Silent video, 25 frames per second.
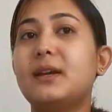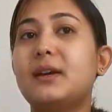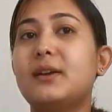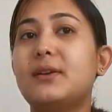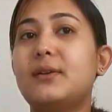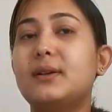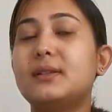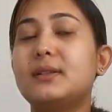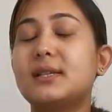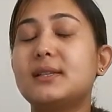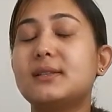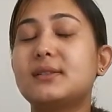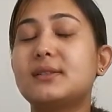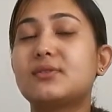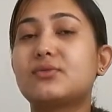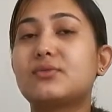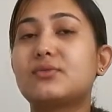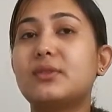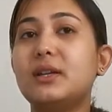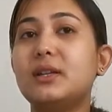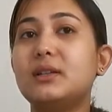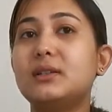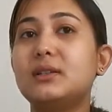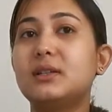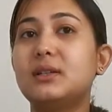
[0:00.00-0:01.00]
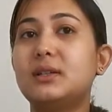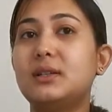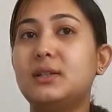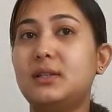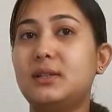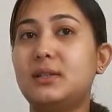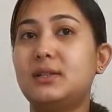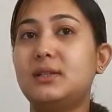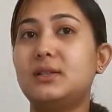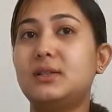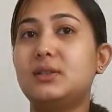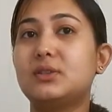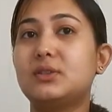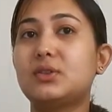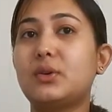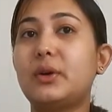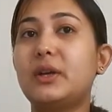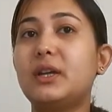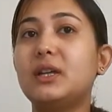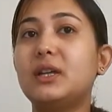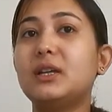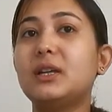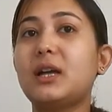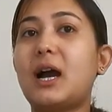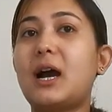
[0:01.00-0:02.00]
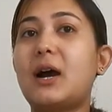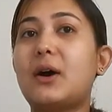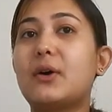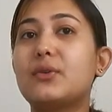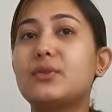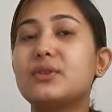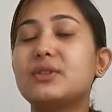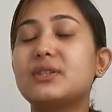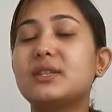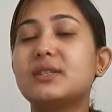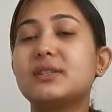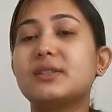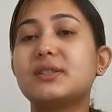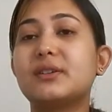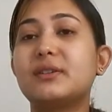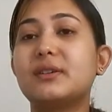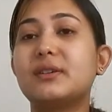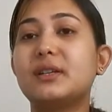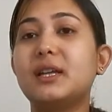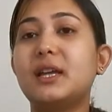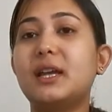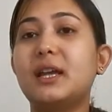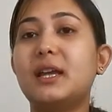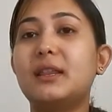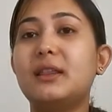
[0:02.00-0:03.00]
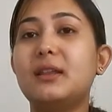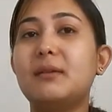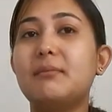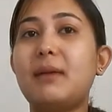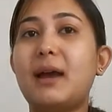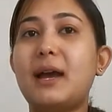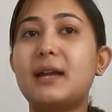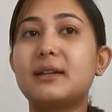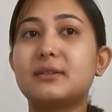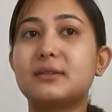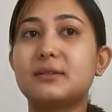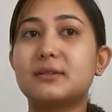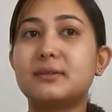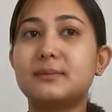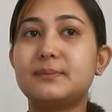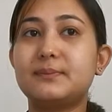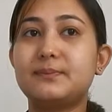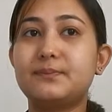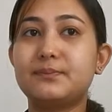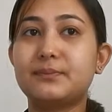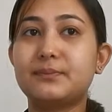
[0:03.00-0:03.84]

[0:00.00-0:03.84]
Regent Street, showing our sincerity in the matter.